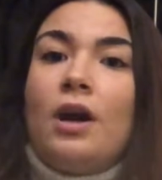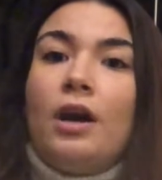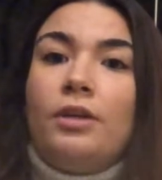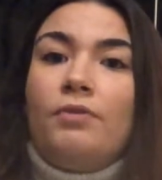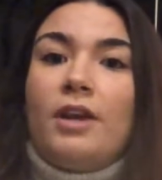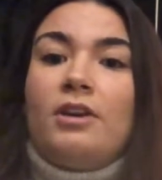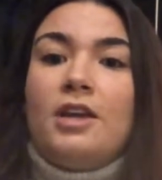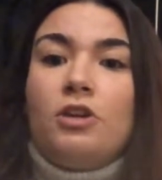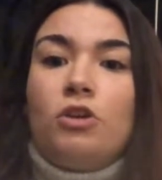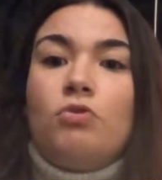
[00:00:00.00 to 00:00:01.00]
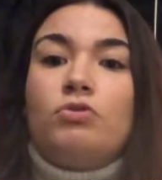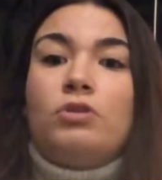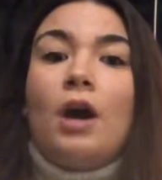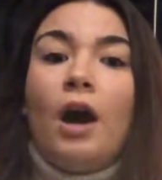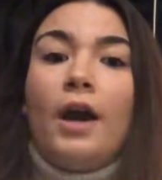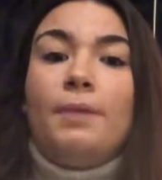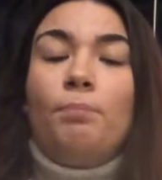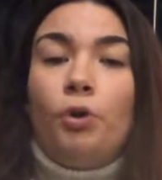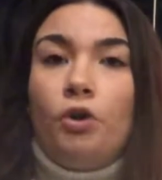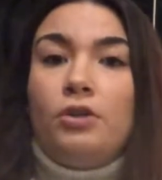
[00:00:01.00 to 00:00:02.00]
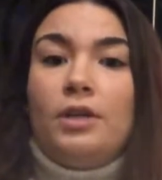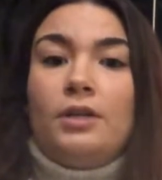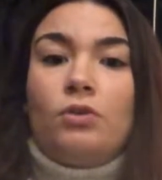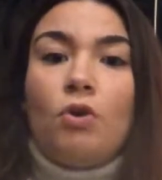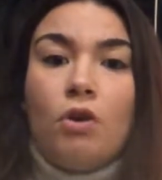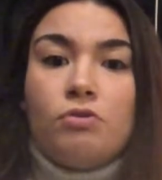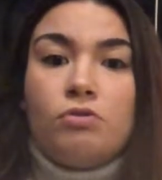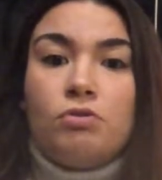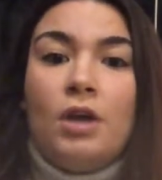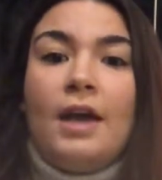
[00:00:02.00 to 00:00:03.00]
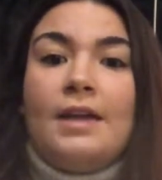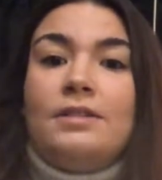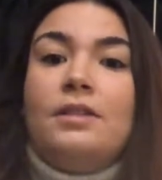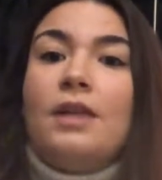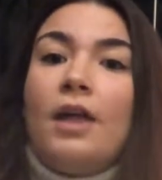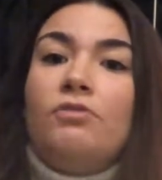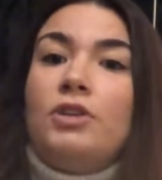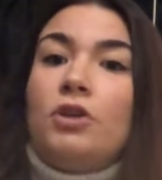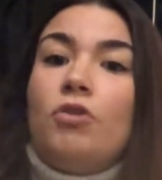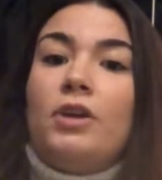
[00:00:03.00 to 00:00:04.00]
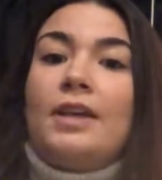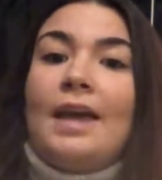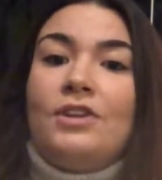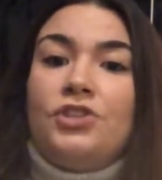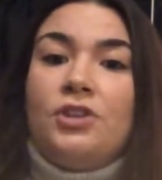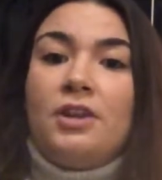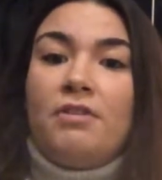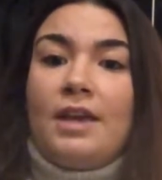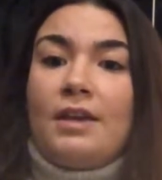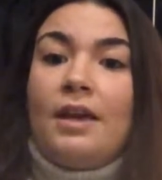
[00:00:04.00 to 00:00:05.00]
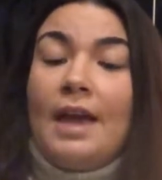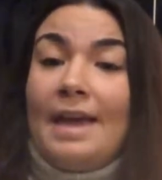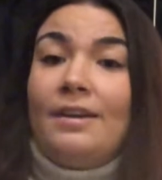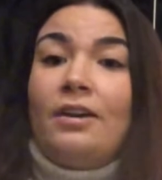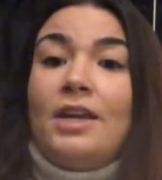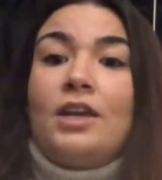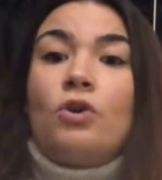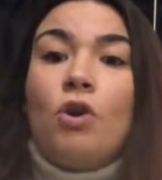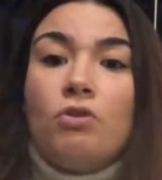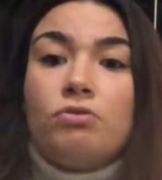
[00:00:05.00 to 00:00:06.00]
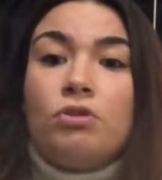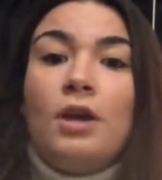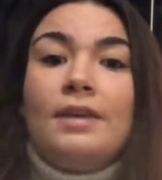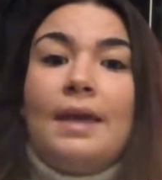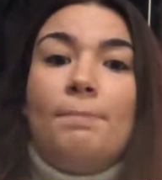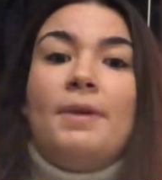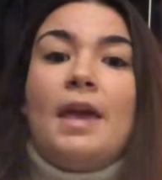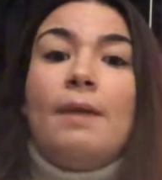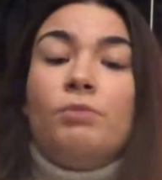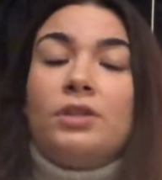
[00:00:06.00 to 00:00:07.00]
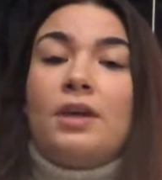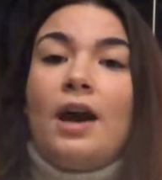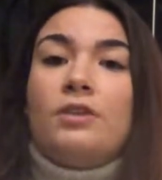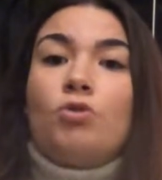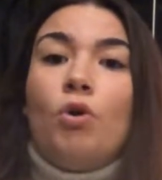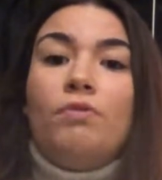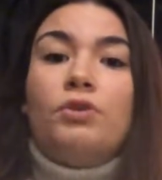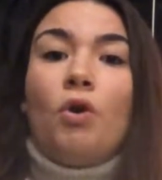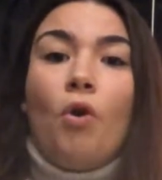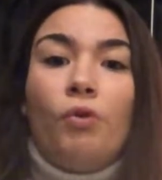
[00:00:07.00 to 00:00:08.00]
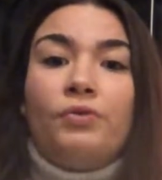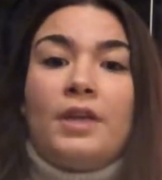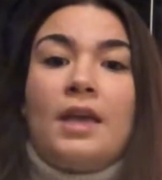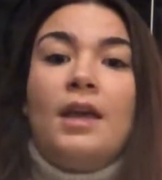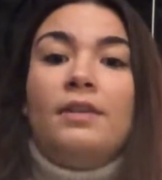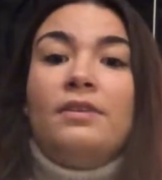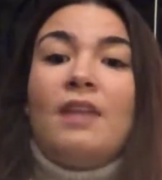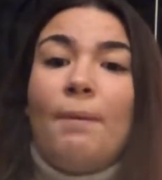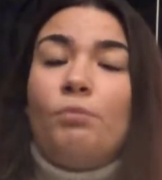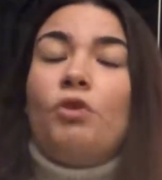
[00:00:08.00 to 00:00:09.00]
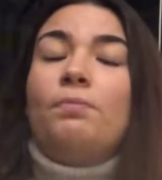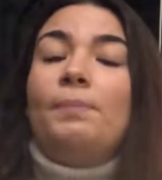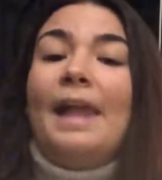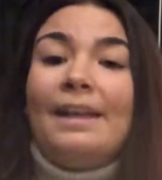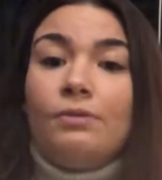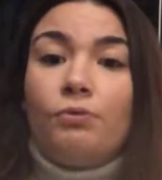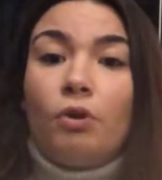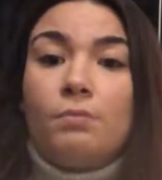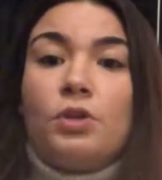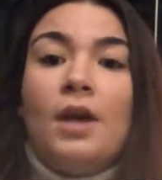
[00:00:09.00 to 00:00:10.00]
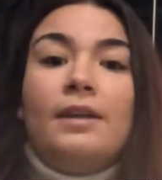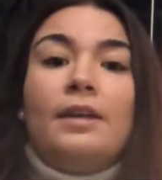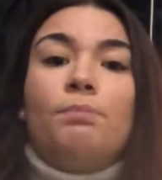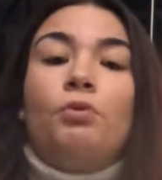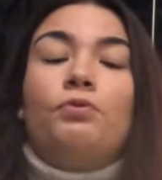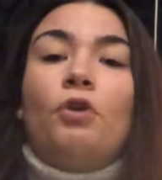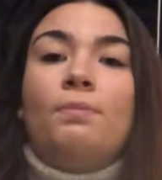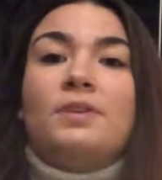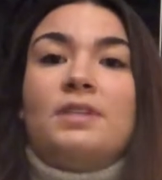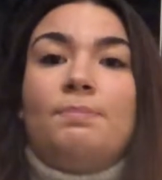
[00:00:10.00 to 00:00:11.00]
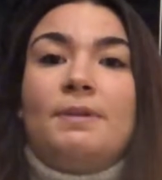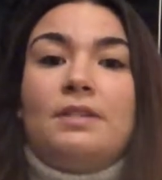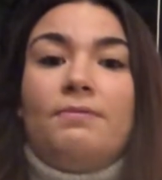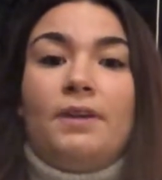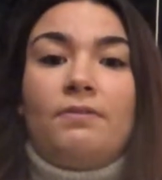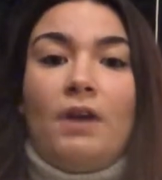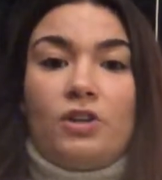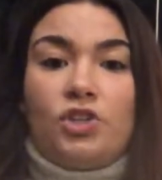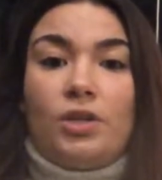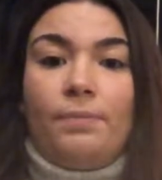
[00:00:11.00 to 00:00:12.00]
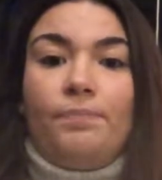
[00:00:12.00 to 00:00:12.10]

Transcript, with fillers: hardware incurs high per unit costs as the non-recurring engineering NRE costs can be amortized over only the number of platforms that perform the specific function.